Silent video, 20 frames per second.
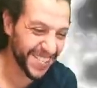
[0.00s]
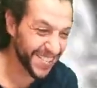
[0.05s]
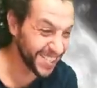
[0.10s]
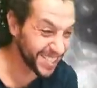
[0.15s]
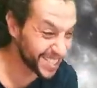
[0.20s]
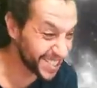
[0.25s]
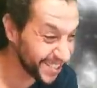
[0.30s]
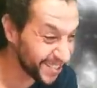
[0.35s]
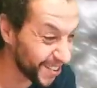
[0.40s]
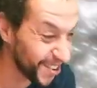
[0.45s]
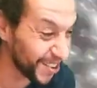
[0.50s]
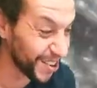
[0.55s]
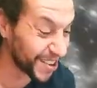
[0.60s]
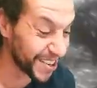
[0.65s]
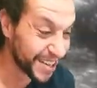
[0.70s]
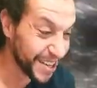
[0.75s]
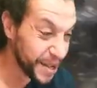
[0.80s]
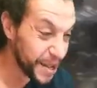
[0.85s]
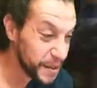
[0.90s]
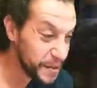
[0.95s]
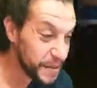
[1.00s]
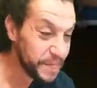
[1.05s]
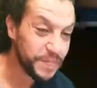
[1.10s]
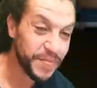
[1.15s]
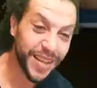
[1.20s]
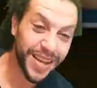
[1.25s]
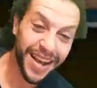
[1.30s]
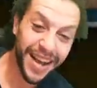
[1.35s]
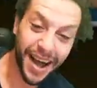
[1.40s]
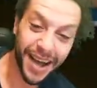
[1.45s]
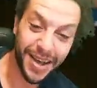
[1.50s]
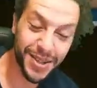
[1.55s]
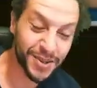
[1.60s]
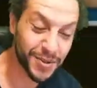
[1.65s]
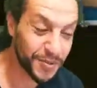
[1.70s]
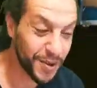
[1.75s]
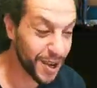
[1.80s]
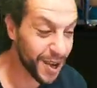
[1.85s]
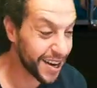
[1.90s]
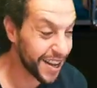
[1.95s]
I miss you more! I
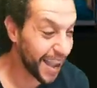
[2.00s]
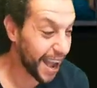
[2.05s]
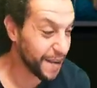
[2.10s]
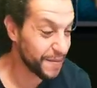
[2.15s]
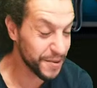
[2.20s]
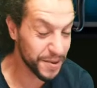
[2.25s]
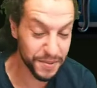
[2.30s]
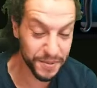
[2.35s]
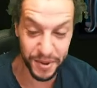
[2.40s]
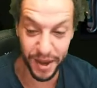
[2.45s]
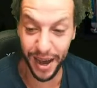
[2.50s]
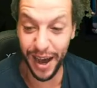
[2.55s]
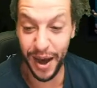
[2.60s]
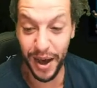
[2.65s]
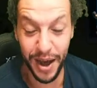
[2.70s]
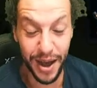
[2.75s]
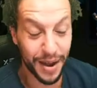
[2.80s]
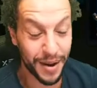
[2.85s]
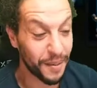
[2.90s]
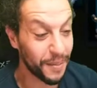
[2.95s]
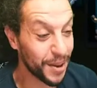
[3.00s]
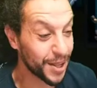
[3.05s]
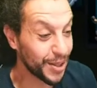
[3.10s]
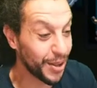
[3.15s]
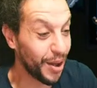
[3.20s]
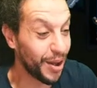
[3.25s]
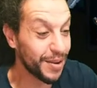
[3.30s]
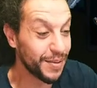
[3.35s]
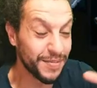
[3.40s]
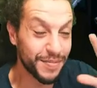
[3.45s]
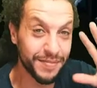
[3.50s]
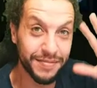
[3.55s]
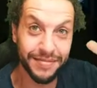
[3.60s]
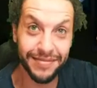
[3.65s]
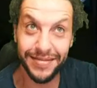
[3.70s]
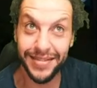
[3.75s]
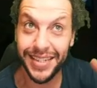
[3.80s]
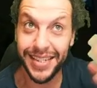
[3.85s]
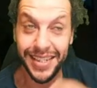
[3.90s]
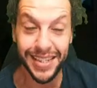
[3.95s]
swear, Habibi, Ramadan
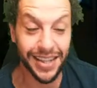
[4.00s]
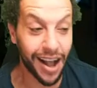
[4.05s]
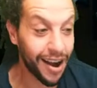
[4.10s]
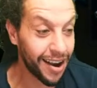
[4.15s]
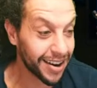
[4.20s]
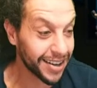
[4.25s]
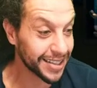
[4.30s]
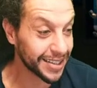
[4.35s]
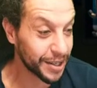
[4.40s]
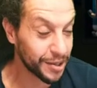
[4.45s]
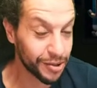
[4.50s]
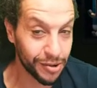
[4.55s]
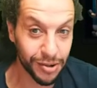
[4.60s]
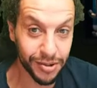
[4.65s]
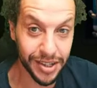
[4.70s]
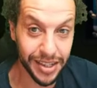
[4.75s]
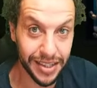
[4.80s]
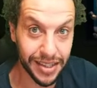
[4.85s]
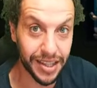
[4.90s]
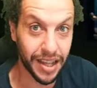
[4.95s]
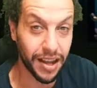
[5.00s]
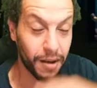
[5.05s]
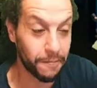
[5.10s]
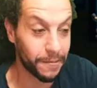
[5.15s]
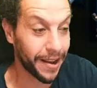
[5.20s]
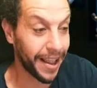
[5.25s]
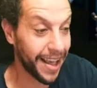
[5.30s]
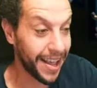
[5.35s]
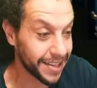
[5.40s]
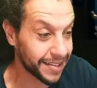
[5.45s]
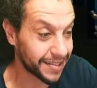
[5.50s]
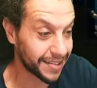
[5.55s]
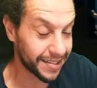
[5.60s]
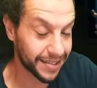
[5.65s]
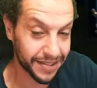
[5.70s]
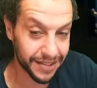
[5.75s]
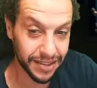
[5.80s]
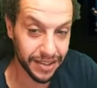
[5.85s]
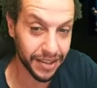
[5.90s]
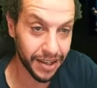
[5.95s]
is hard, you know? You stay up
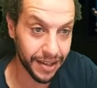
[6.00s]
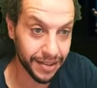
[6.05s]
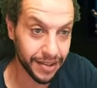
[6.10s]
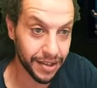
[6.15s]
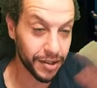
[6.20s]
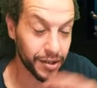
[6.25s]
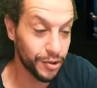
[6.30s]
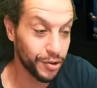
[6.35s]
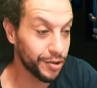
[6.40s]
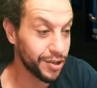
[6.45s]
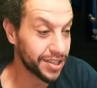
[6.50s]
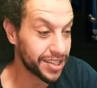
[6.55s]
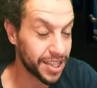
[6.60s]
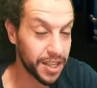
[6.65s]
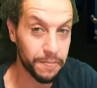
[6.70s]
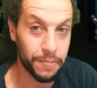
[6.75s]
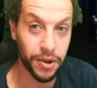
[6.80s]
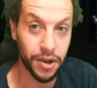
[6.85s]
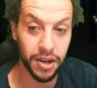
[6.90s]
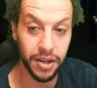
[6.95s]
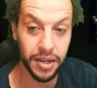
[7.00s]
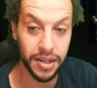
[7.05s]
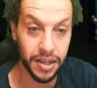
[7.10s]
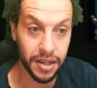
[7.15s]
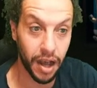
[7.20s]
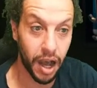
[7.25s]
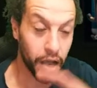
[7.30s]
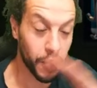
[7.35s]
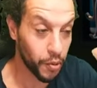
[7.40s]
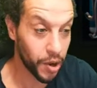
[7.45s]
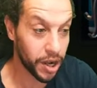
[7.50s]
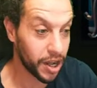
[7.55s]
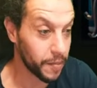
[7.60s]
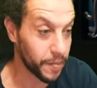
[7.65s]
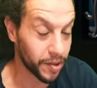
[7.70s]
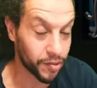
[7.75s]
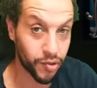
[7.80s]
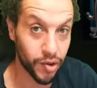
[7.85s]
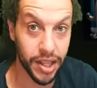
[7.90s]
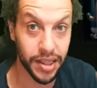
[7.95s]
late, and then you go to sleep early. I wake
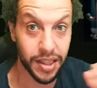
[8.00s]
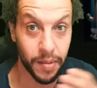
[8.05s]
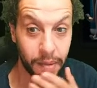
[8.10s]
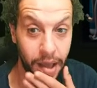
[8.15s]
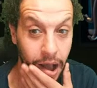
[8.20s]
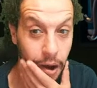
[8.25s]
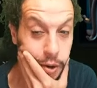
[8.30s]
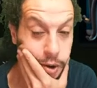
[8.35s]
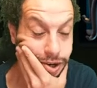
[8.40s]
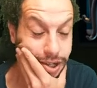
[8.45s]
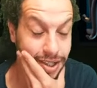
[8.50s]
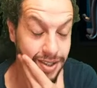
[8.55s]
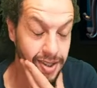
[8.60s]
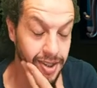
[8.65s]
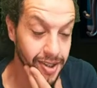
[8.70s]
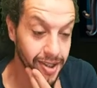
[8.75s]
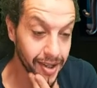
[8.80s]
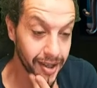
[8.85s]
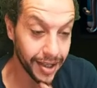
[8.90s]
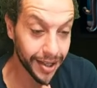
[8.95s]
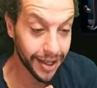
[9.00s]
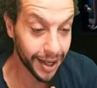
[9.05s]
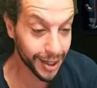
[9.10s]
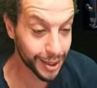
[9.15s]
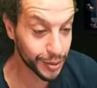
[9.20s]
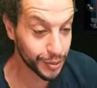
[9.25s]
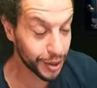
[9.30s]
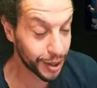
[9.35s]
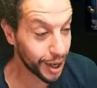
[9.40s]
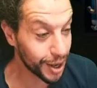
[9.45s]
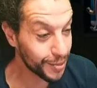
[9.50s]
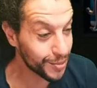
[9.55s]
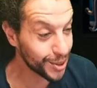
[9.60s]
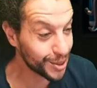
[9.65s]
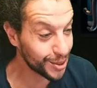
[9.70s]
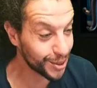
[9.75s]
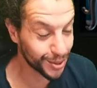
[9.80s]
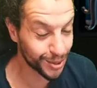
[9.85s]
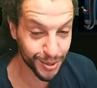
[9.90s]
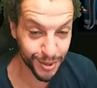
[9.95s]
up at random hours. I swear I
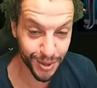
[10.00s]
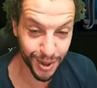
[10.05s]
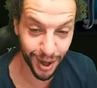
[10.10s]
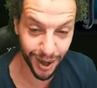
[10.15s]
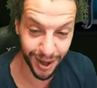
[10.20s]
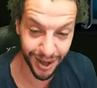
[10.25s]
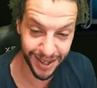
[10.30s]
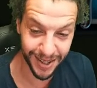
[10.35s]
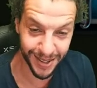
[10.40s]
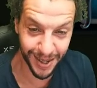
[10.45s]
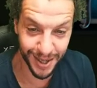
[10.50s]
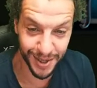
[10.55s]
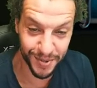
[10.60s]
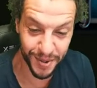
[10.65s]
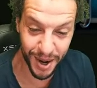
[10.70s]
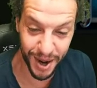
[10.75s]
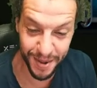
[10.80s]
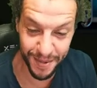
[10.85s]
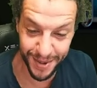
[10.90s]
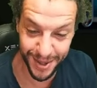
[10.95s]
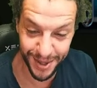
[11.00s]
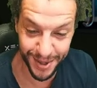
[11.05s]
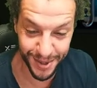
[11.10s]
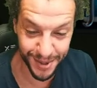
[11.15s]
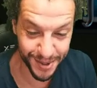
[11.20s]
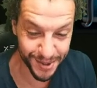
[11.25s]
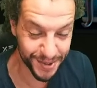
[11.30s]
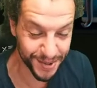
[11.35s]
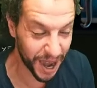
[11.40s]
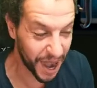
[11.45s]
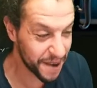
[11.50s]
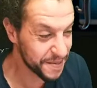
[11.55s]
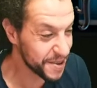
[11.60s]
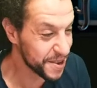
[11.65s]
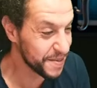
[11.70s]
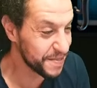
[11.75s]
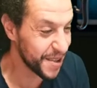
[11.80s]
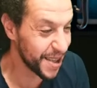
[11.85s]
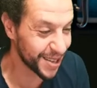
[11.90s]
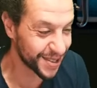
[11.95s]
miss you too, guys. I swear I miss you too.
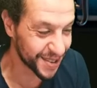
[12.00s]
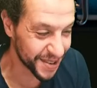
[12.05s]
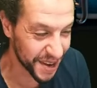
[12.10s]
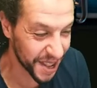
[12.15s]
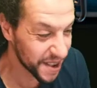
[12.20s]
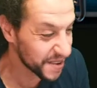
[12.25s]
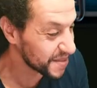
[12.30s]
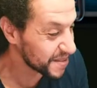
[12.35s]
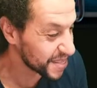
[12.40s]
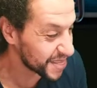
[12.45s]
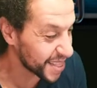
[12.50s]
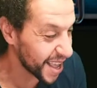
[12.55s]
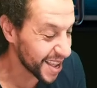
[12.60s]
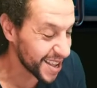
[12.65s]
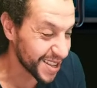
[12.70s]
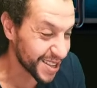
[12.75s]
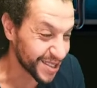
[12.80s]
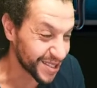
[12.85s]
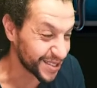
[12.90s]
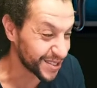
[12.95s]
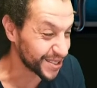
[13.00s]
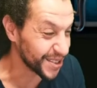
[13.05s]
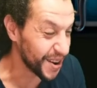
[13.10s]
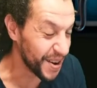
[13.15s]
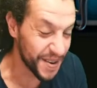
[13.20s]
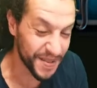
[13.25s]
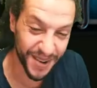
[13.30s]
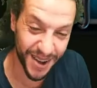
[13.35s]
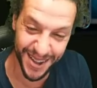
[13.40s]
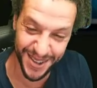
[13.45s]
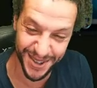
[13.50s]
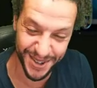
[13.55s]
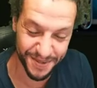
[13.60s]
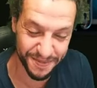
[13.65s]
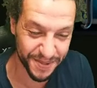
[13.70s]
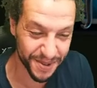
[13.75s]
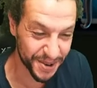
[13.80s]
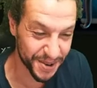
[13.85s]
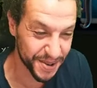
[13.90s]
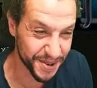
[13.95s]
Habibi Tsunami, thank you so
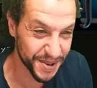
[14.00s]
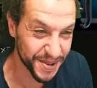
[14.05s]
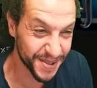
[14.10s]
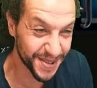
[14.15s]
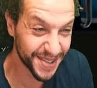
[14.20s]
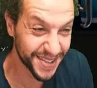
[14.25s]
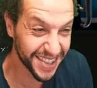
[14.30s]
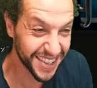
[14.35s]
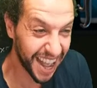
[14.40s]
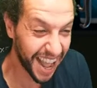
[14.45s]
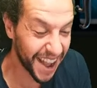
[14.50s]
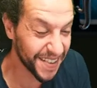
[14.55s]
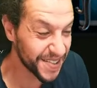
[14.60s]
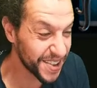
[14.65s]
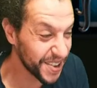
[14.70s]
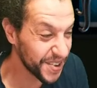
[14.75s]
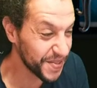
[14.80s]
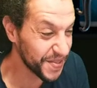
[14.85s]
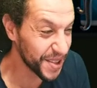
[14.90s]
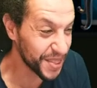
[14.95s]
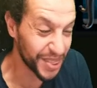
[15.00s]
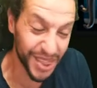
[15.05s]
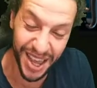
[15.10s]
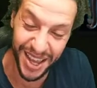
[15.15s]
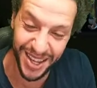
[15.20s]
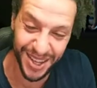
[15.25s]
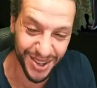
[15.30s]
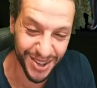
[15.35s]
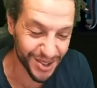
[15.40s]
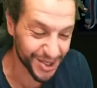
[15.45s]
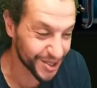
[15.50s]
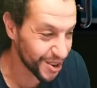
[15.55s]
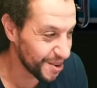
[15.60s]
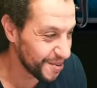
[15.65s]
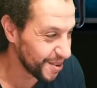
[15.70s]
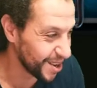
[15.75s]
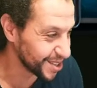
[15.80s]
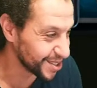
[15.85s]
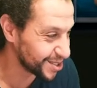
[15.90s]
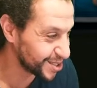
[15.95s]
much, bro. Habibi, thank you
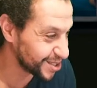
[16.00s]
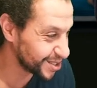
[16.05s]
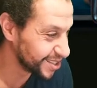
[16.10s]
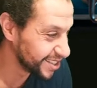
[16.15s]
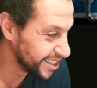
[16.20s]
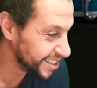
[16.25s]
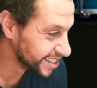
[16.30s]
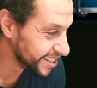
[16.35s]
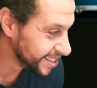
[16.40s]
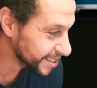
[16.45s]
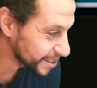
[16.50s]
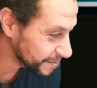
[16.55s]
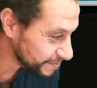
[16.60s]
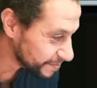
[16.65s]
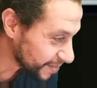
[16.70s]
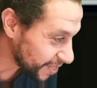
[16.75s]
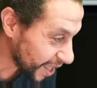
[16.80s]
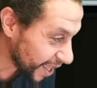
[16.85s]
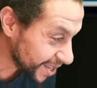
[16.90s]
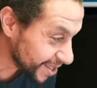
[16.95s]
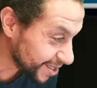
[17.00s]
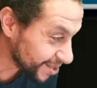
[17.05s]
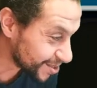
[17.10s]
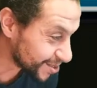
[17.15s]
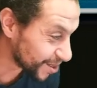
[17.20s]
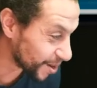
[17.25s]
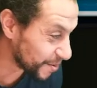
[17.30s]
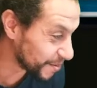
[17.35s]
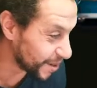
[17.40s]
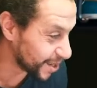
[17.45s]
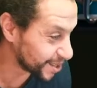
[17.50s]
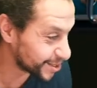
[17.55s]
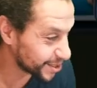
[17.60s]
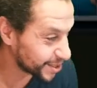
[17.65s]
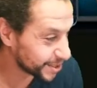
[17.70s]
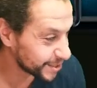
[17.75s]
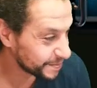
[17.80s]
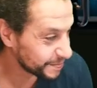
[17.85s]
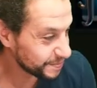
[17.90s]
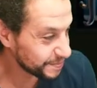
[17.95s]
so much. Thank you so
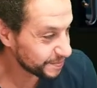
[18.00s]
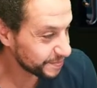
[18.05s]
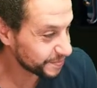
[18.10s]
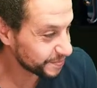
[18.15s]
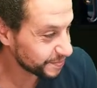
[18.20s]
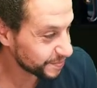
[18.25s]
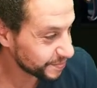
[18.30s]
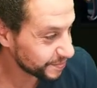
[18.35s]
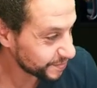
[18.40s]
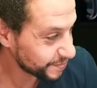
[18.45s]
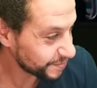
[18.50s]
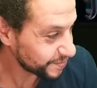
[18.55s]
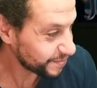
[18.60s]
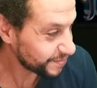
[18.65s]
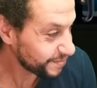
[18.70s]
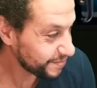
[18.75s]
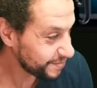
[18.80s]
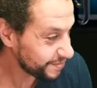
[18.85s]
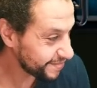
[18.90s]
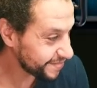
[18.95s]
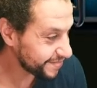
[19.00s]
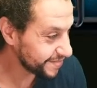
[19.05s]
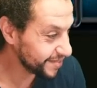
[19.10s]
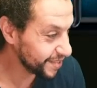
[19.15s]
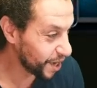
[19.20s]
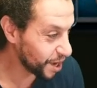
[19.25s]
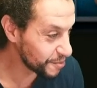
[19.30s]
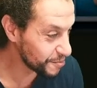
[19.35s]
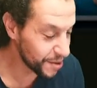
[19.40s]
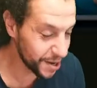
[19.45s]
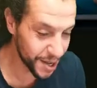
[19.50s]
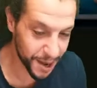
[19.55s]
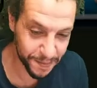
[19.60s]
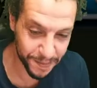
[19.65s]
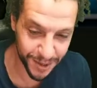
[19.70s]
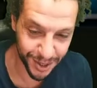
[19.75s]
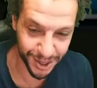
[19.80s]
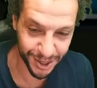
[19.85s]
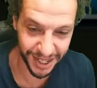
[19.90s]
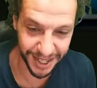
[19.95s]
much. I really
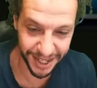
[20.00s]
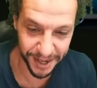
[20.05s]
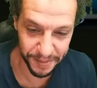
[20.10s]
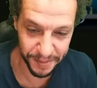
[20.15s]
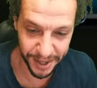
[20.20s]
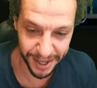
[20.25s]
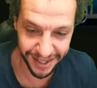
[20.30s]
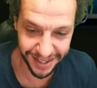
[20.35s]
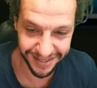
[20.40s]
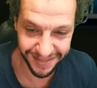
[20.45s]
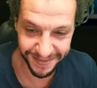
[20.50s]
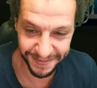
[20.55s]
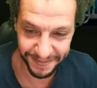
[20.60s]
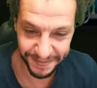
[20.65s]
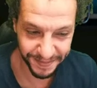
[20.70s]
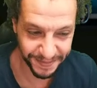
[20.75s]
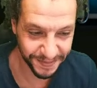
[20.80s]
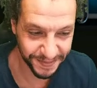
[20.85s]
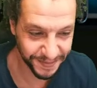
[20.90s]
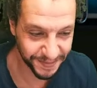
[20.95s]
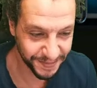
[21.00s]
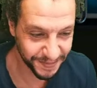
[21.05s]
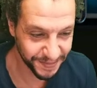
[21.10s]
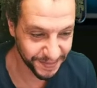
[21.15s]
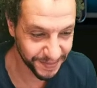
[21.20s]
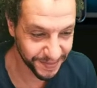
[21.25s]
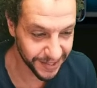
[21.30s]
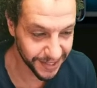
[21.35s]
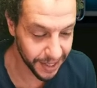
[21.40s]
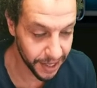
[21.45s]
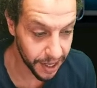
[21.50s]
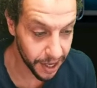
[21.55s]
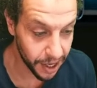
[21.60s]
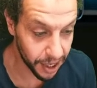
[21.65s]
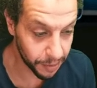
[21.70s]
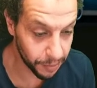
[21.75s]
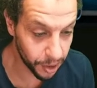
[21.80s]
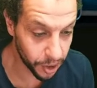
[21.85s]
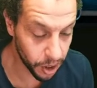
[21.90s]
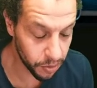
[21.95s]
appreciate it, man.
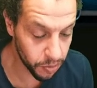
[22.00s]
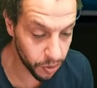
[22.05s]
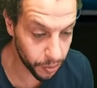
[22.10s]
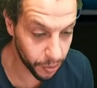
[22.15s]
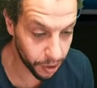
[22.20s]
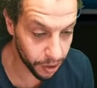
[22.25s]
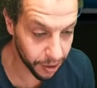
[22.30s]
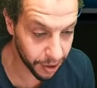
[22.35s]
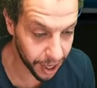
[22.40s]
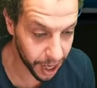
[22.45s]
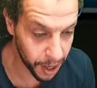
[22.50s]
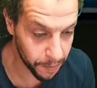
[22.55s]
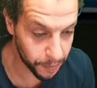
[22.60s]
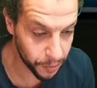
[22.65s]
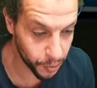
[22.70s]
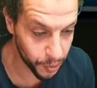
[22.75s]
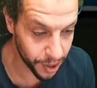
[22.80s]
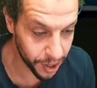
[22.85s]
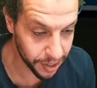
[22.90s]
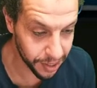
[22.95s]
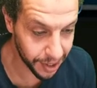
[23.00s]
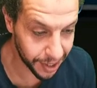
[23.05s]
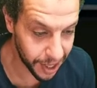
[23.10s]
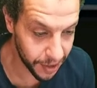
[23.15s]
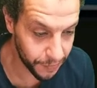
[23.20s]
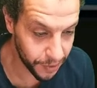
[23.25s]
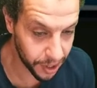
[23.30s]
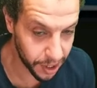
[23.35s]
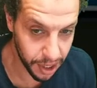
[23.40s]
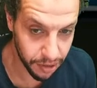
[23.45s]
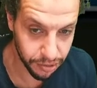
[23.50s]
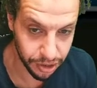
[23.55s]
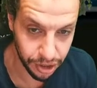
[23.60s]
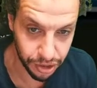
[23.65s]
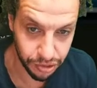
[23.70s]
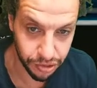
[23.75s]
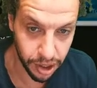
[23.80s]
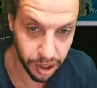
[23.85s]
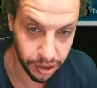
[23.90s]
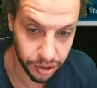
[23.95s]
Ramadan Mubarak up for winning the KVK
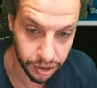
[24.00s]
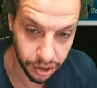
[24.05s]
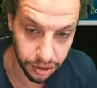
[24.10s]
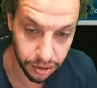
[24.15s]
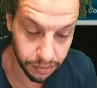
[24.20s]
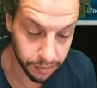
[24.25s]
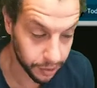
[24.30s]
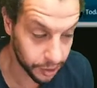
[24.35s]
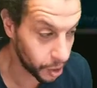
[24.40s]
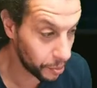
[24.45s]
registration.